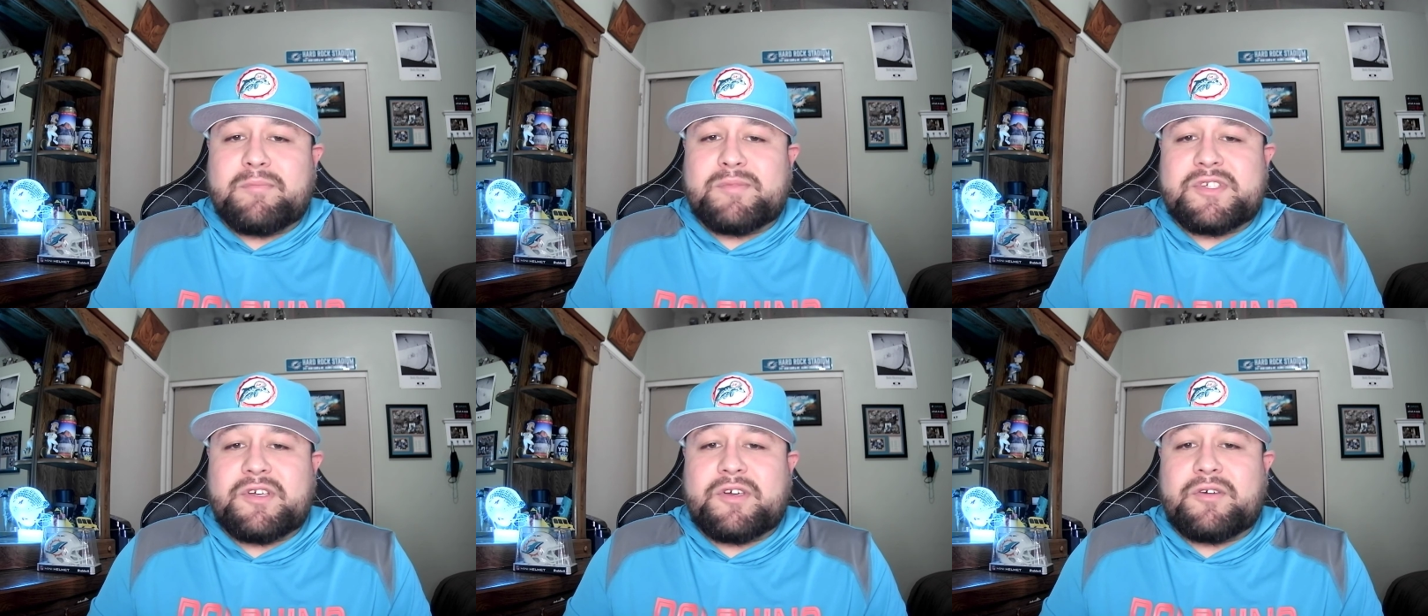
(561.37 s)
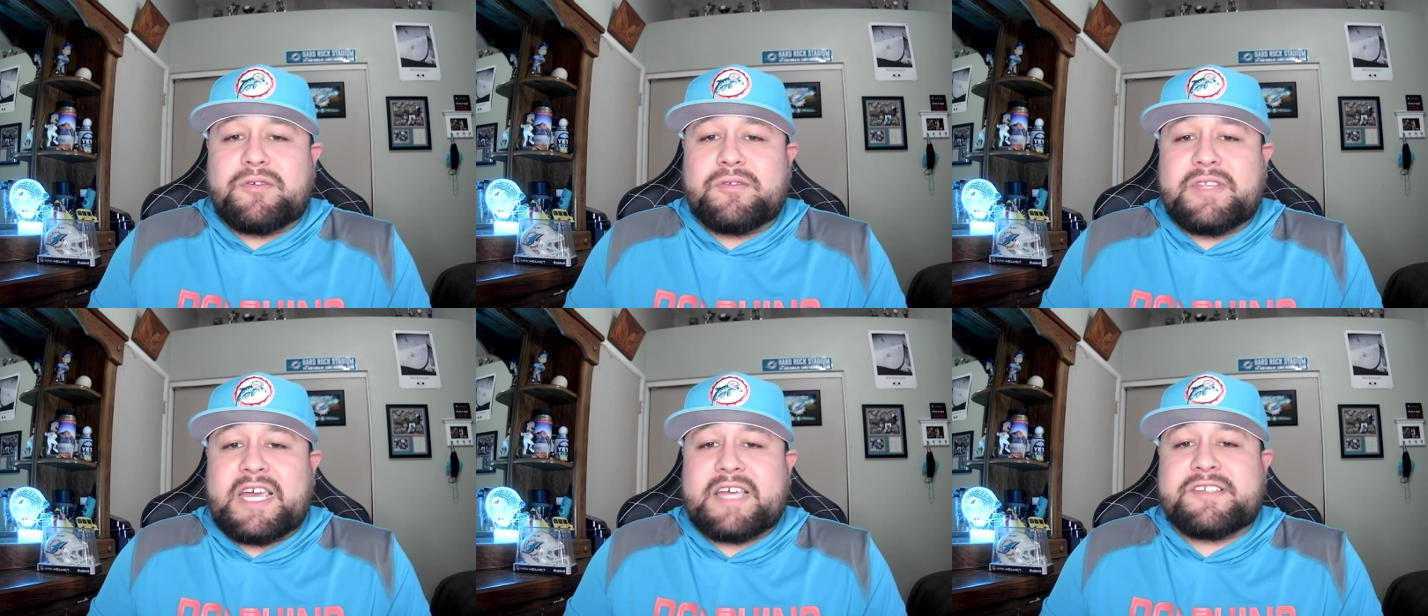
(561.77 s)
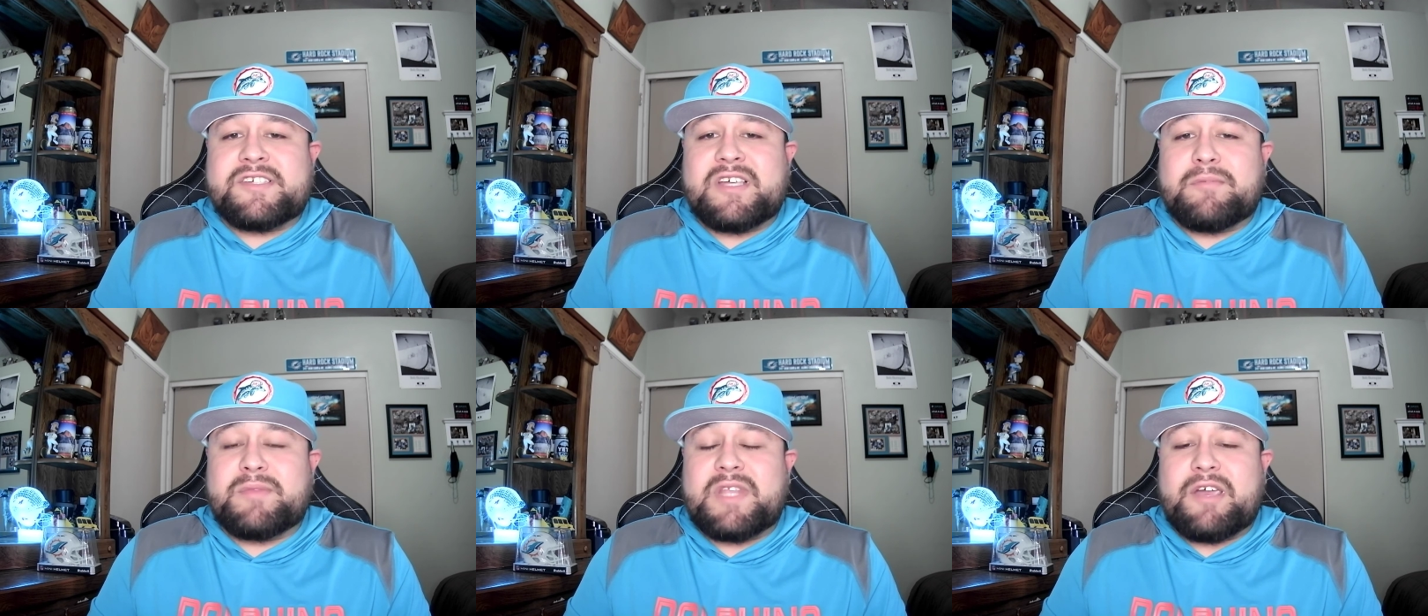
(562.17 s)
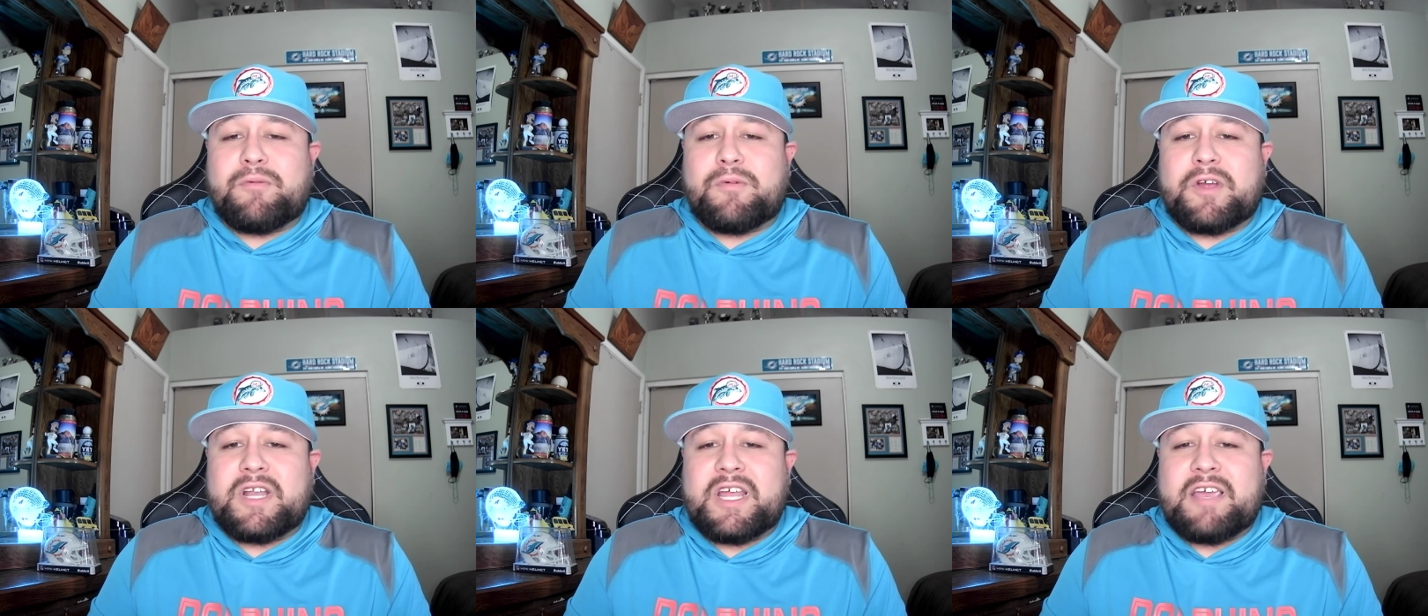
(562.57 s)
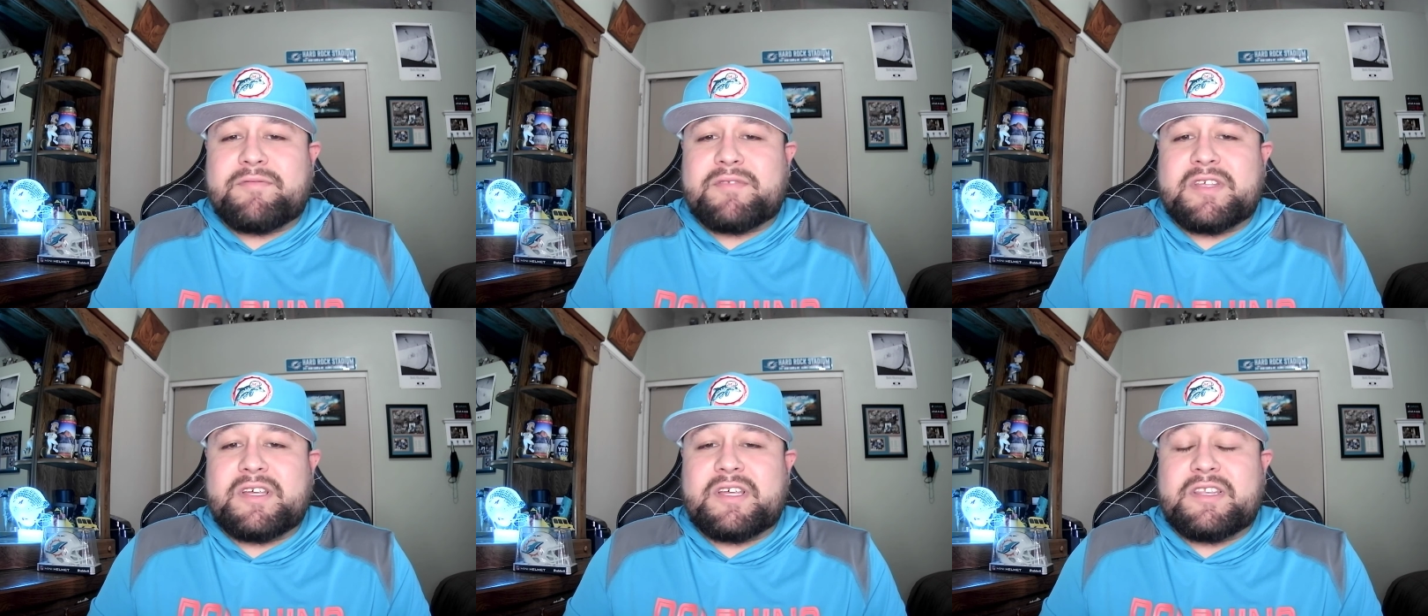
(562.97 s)
So that's something that we're going to have
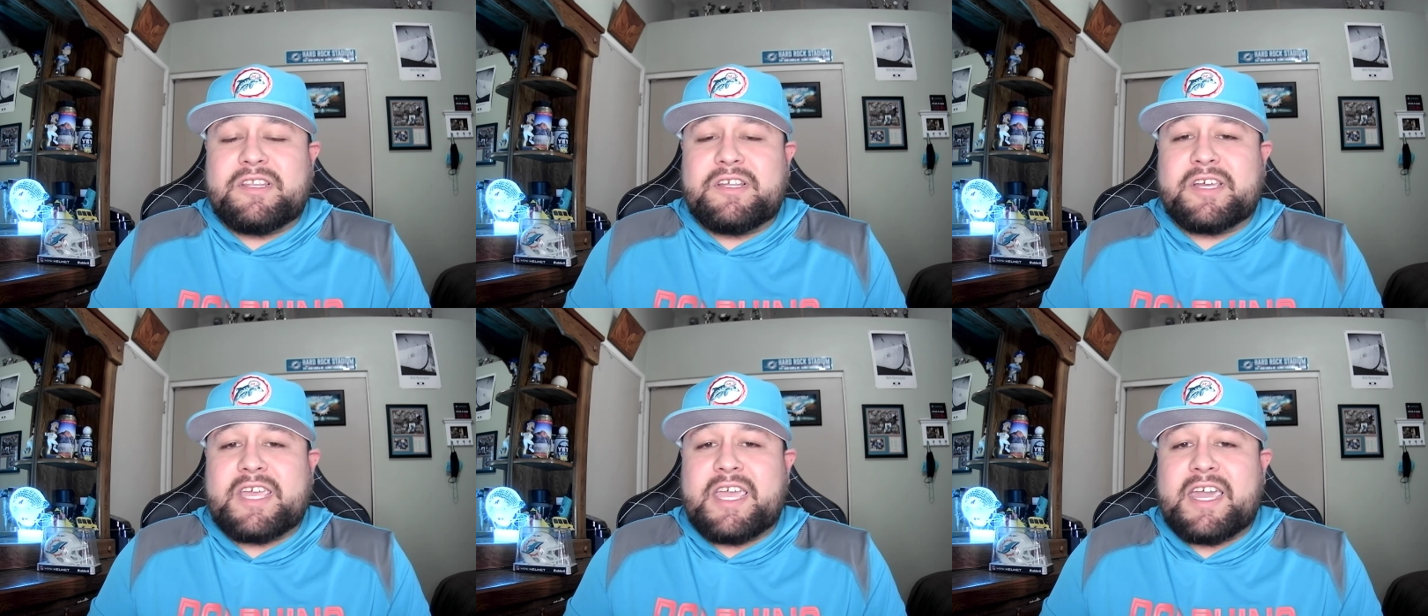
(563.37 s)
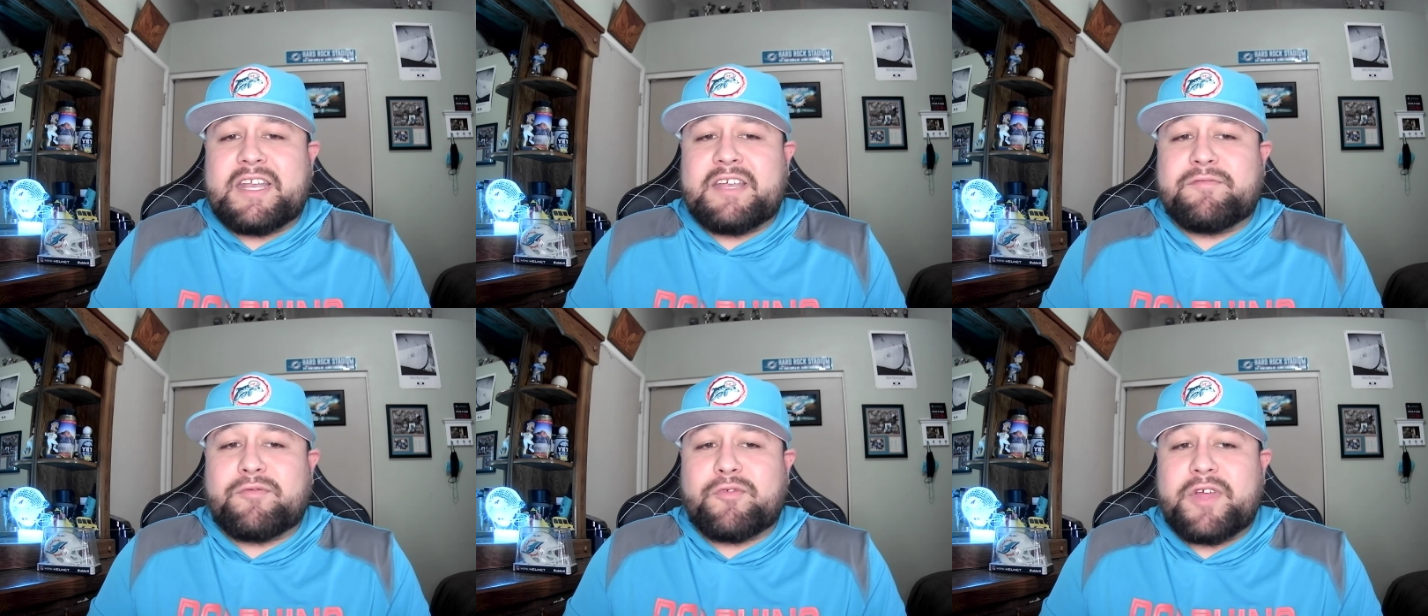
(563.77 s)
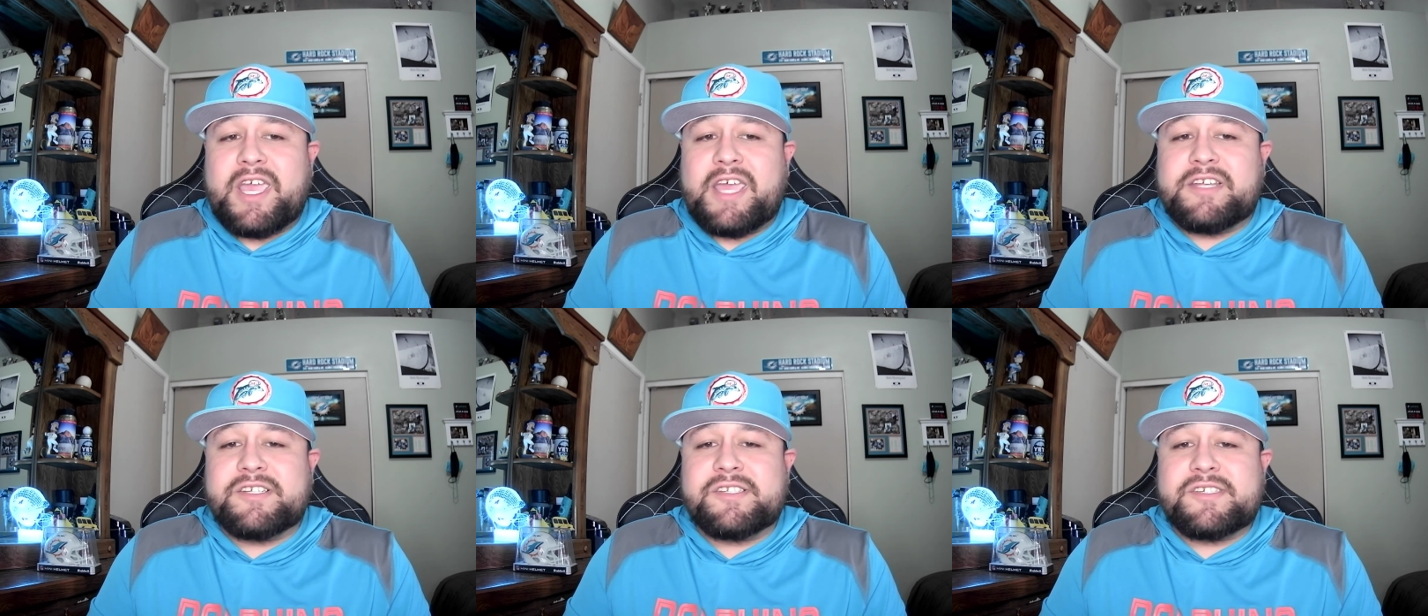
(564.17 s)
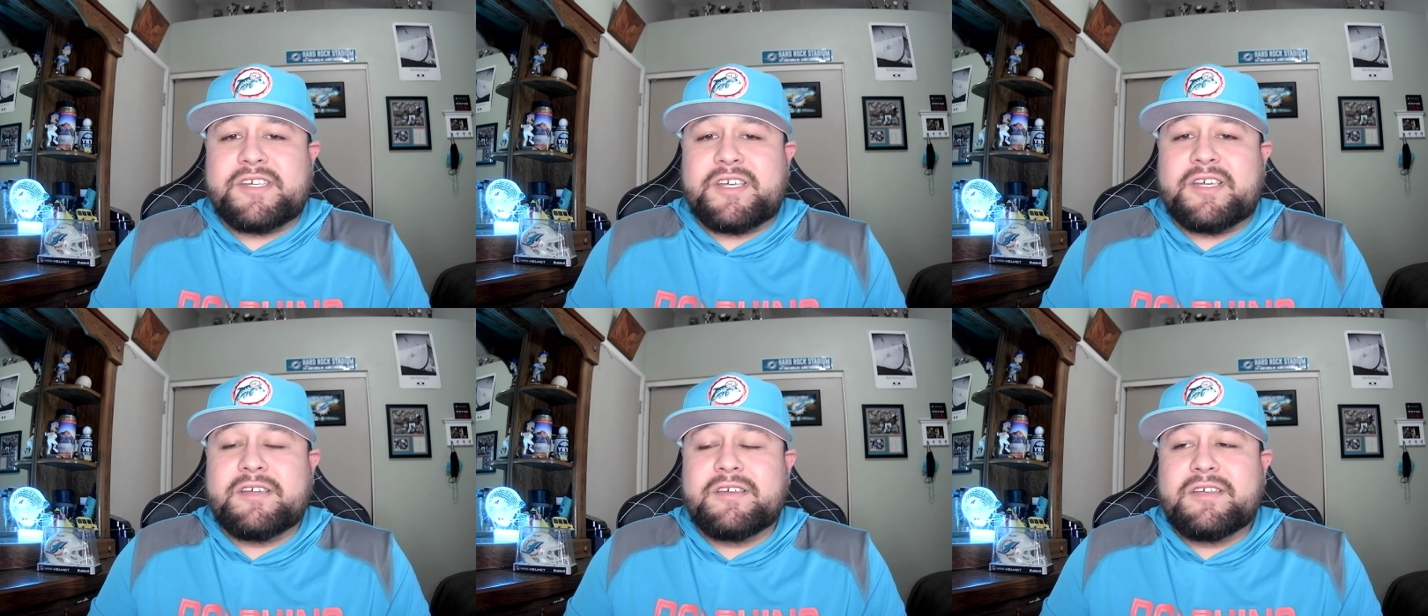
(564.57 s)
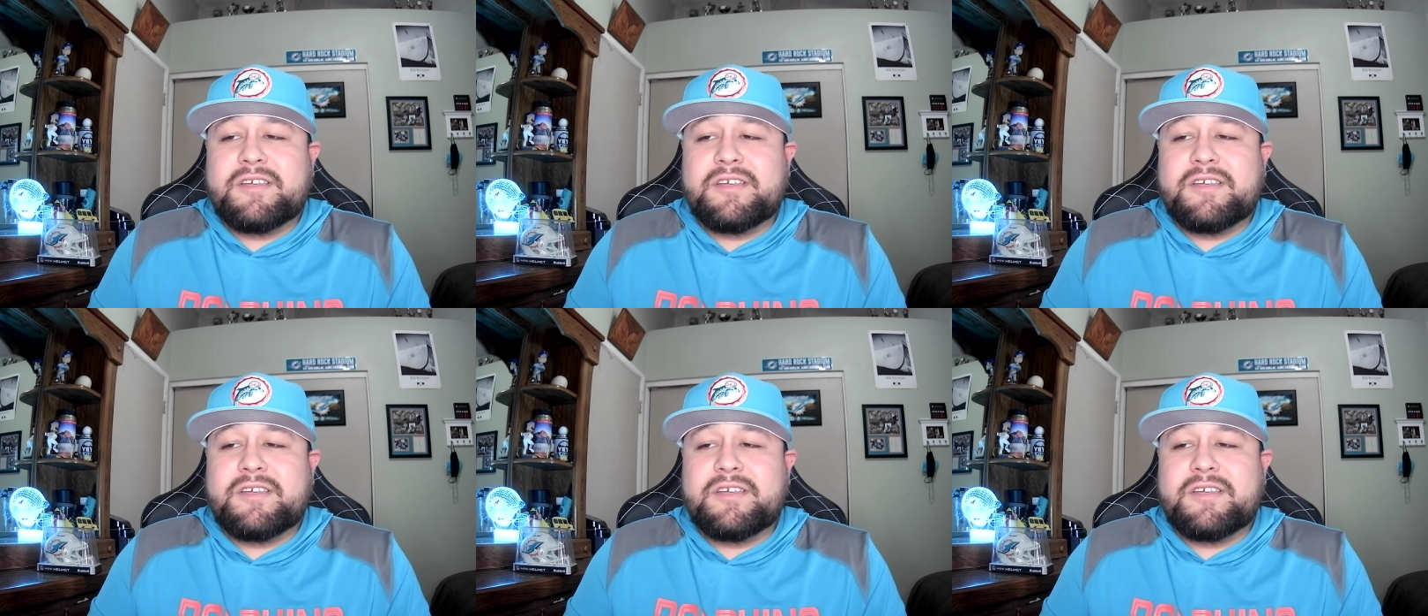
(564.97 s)
to look at in free agency.